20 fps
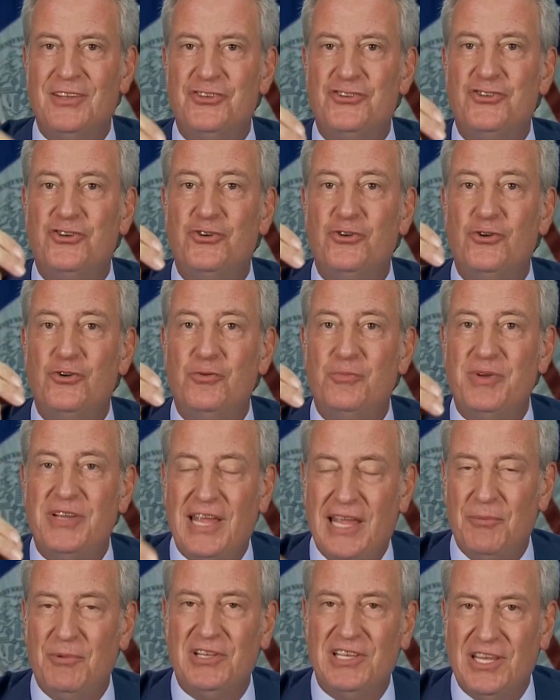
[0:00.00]
to
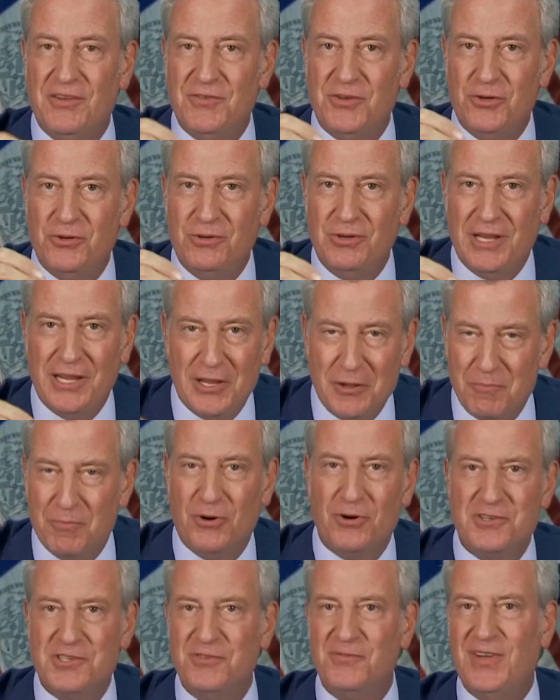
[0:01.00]
be able to give you
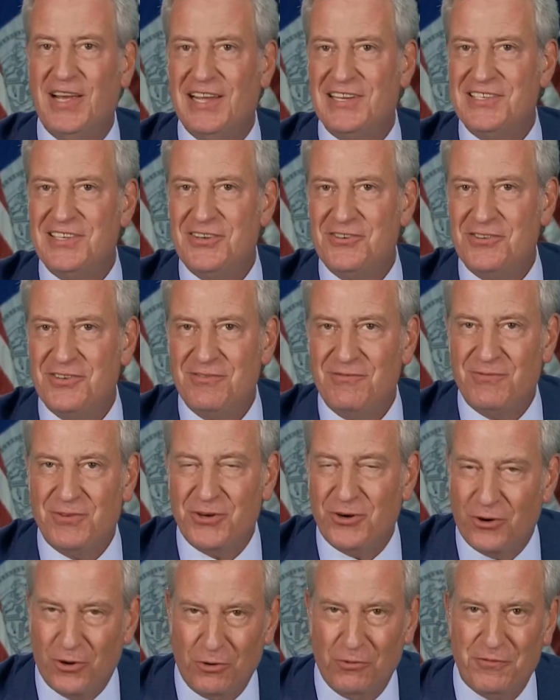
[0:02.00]
in-person vaccination
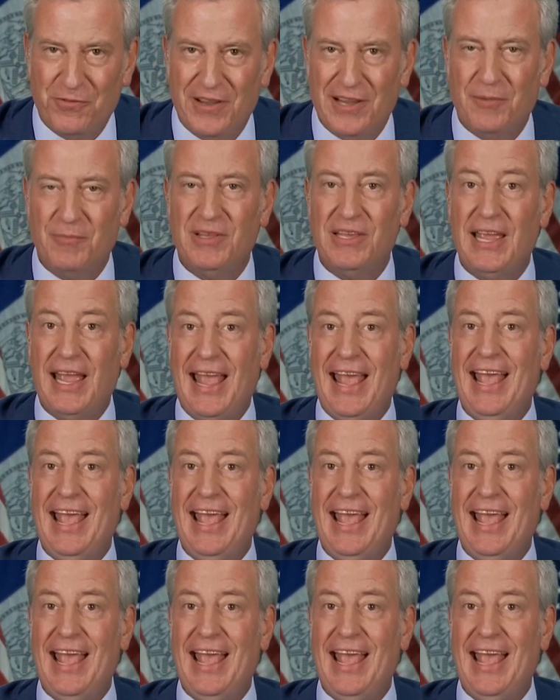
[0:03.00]
for your whole family,